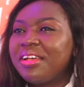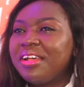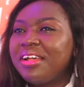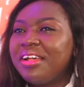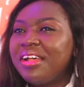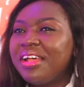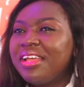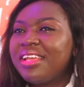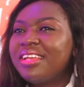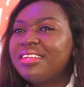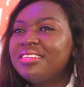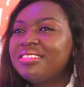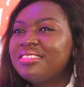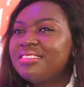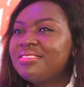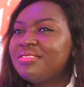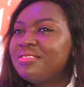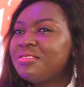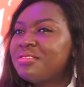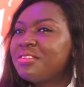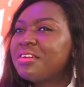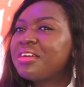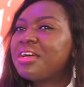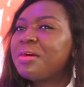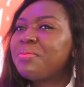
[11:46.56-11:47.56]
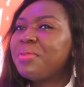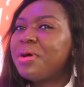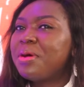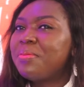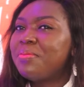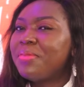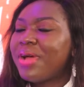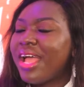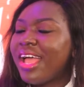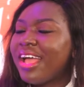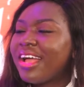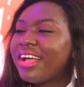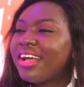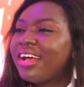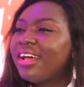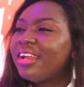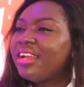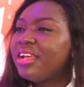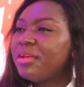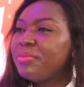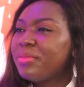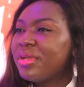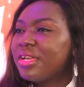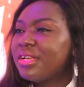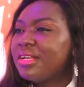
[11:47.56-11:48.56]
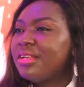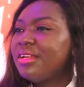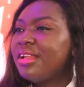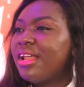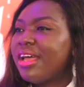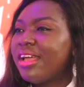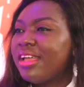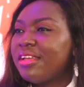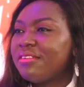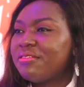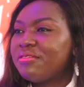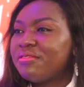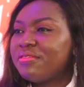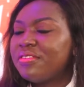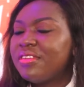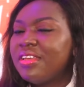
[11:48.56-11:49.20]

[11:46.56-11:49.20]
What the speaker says: I can talk about my academic life.